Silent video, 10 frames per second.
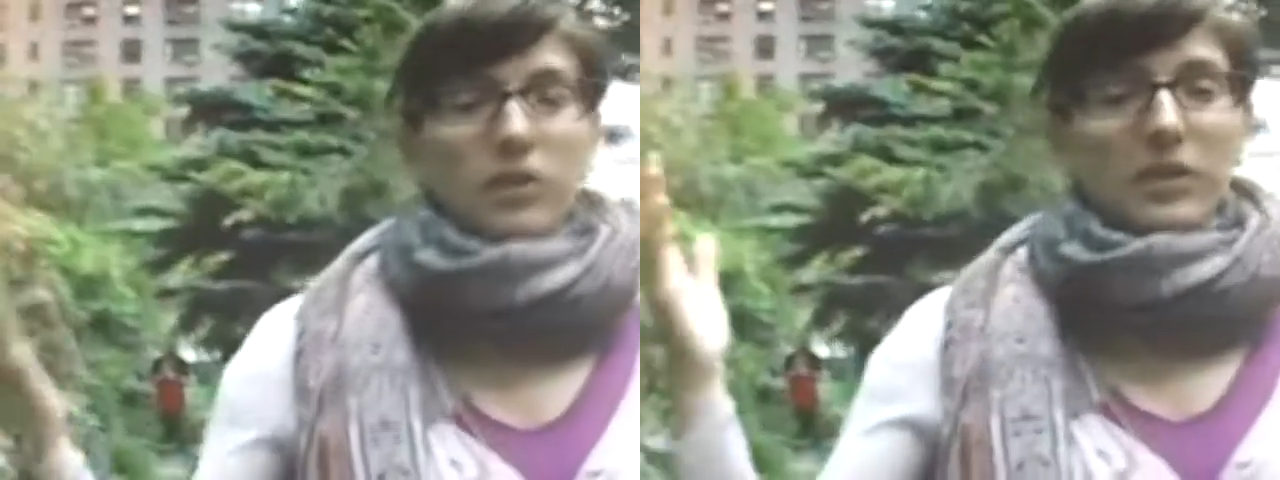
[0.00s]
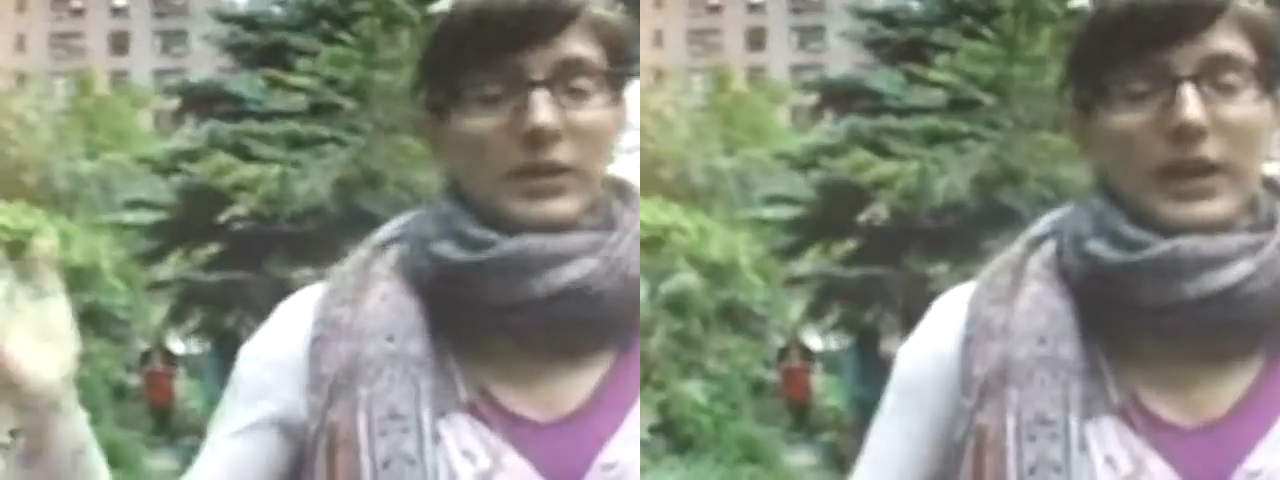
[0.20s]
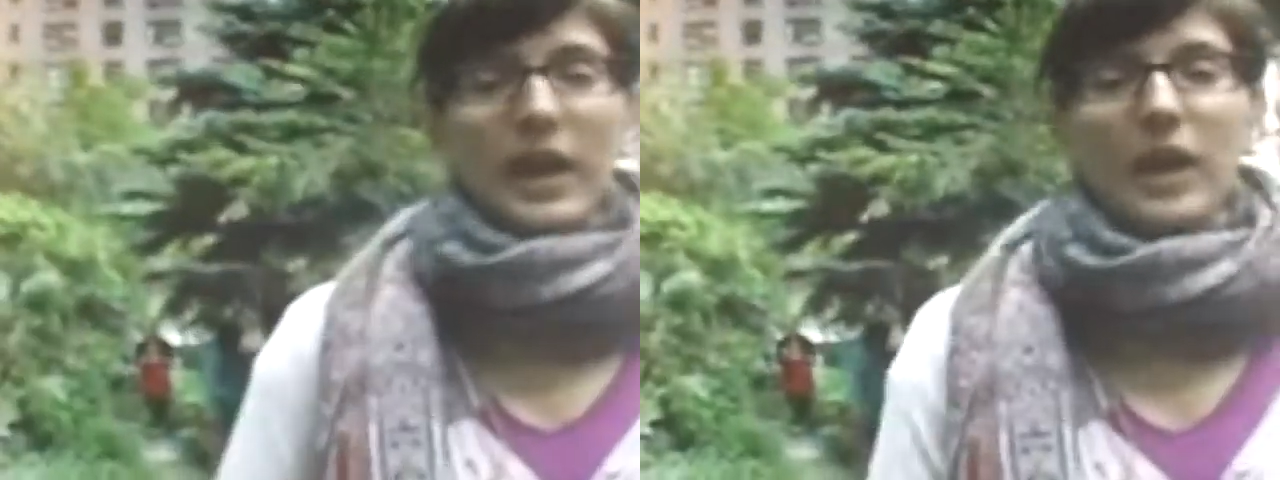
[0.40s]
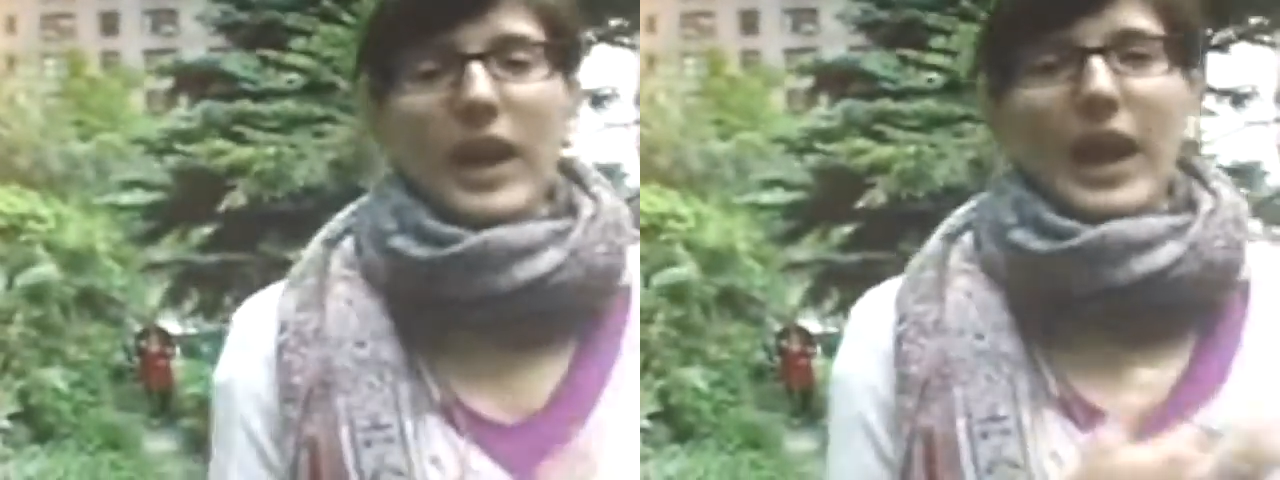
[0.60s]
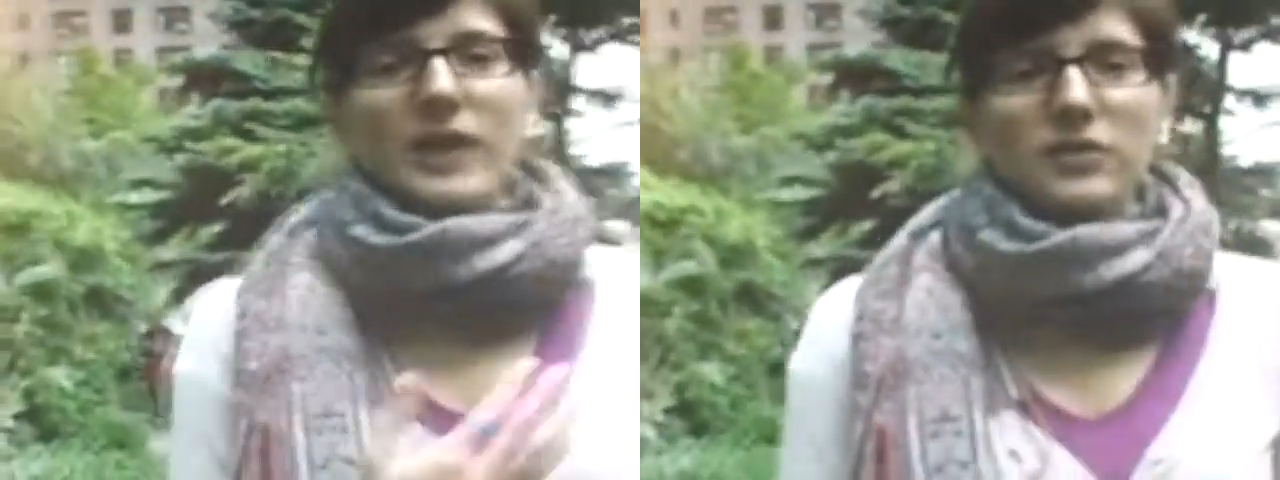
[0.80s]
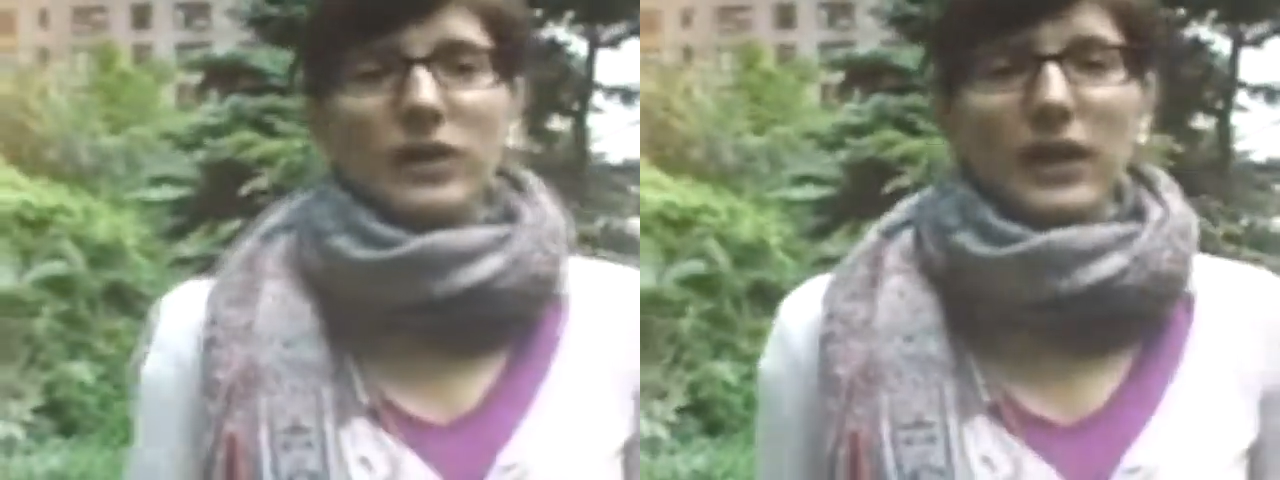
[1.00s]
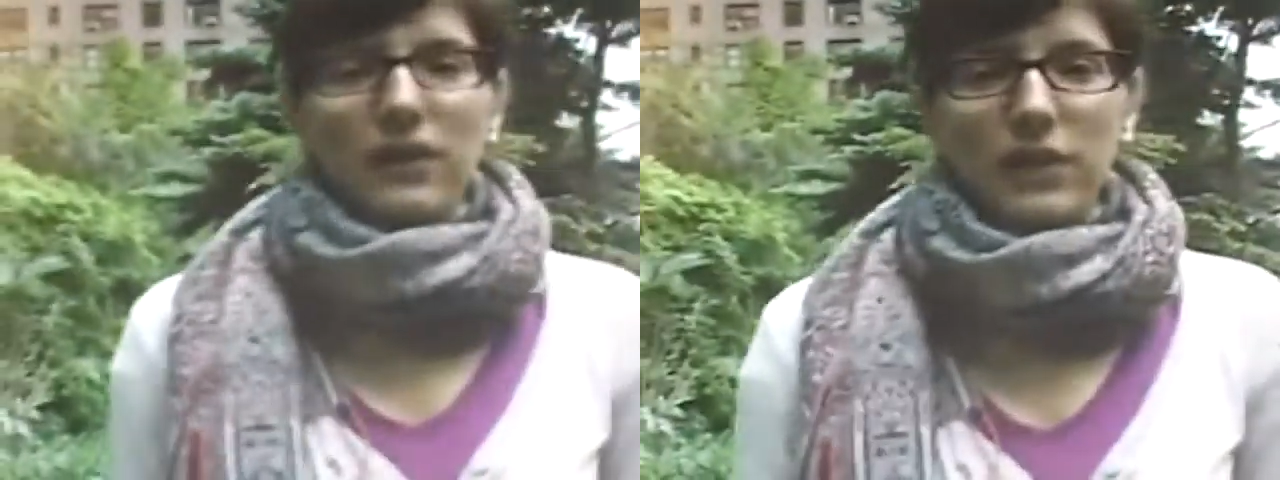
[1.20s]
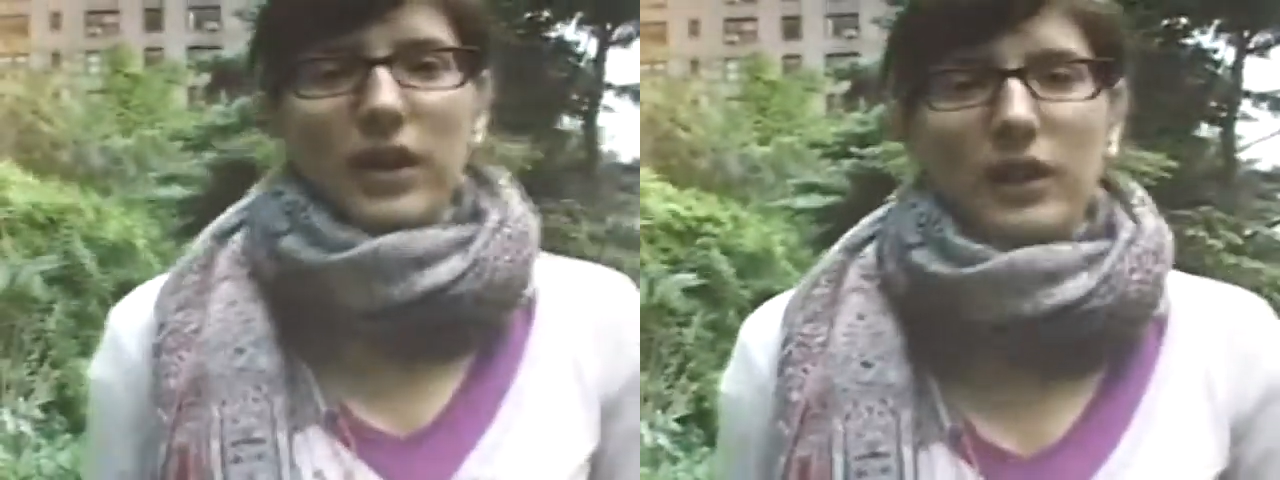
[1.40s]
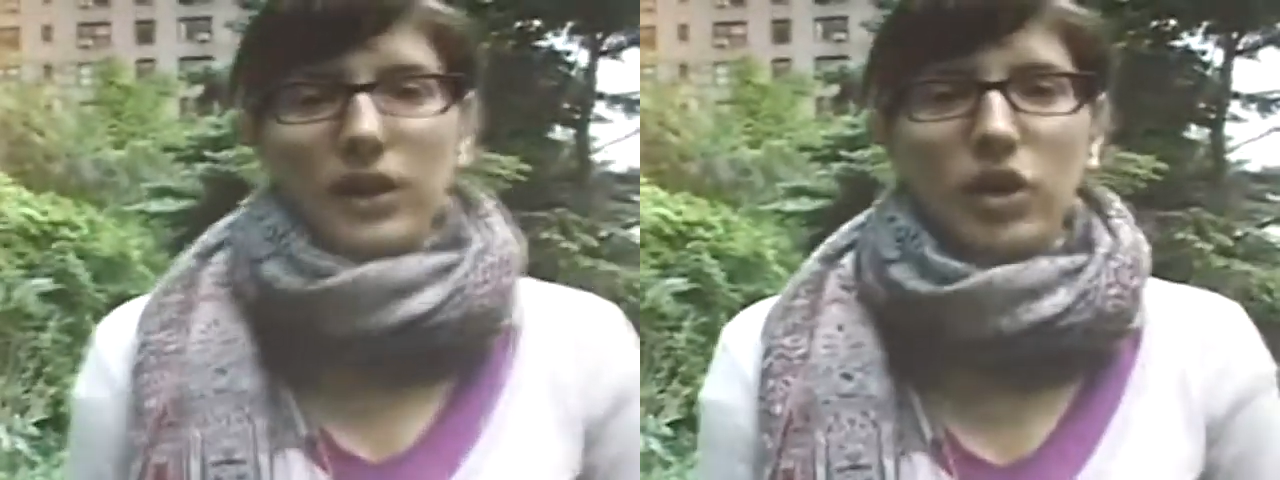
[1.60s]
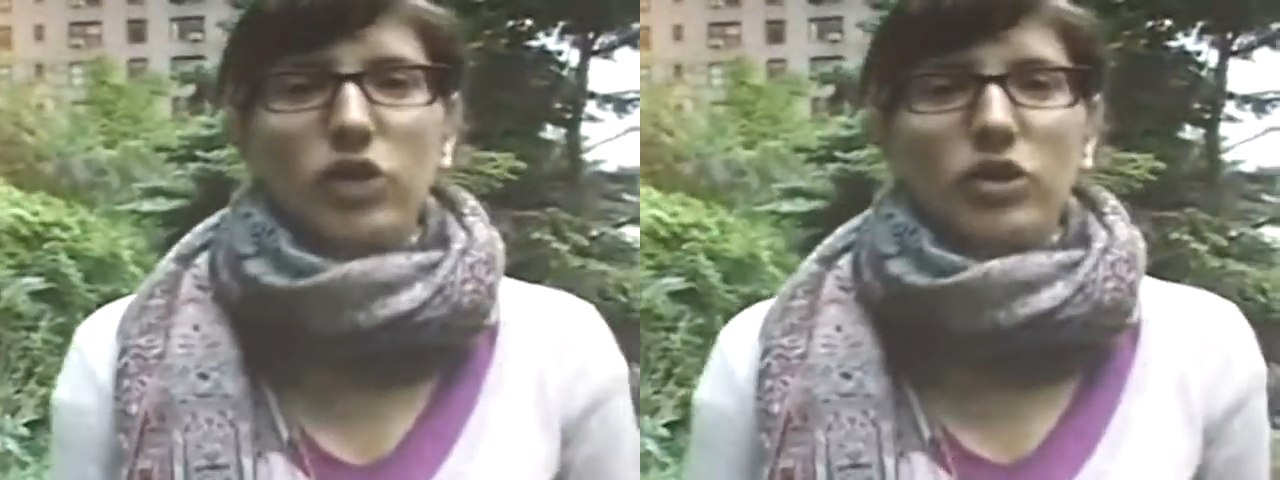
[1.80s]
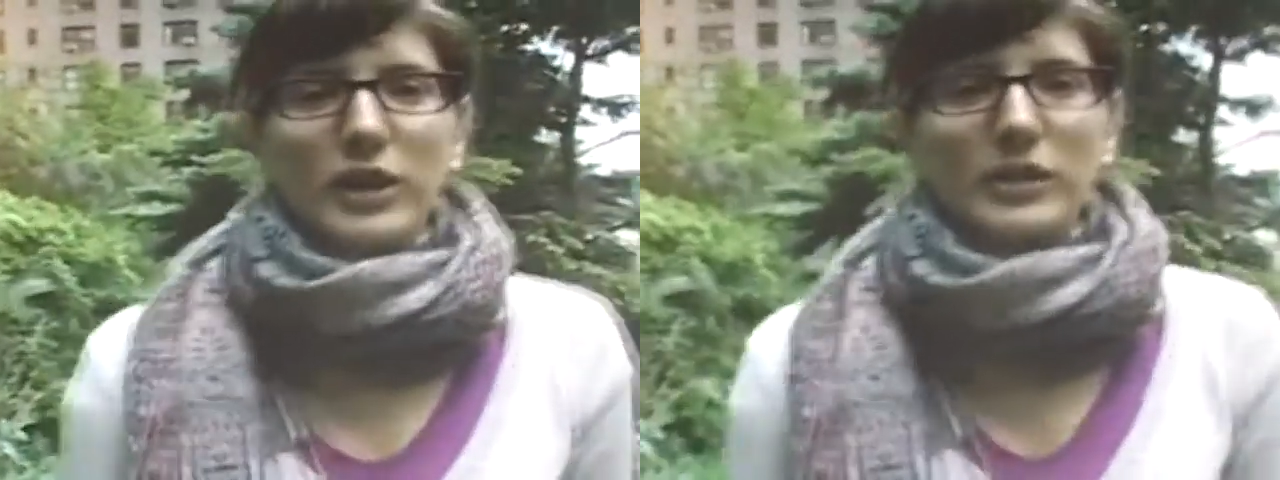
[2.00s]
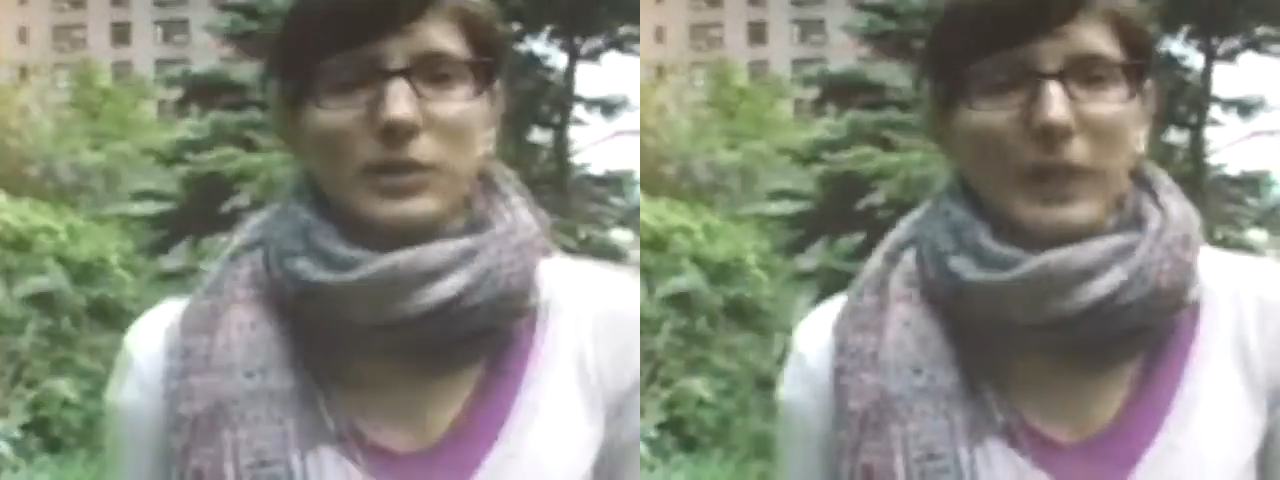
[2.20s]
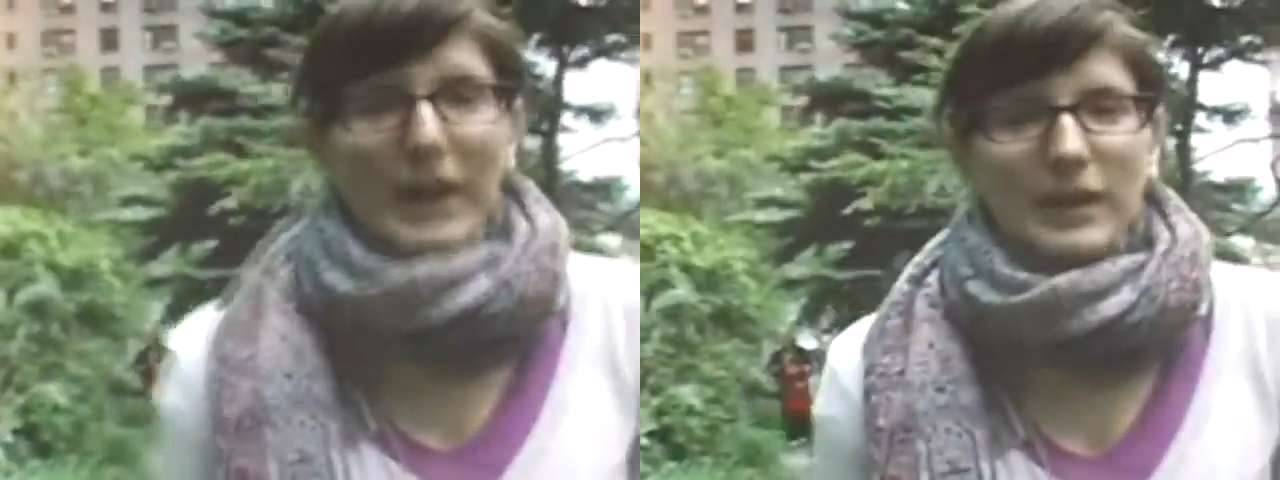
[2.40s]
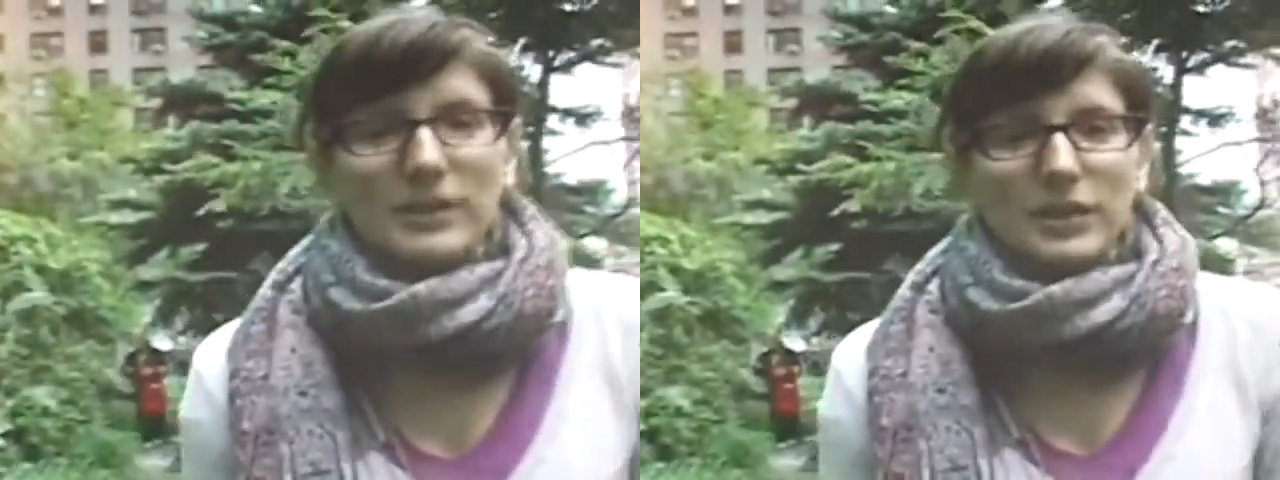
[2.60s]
this area has very, very little green space.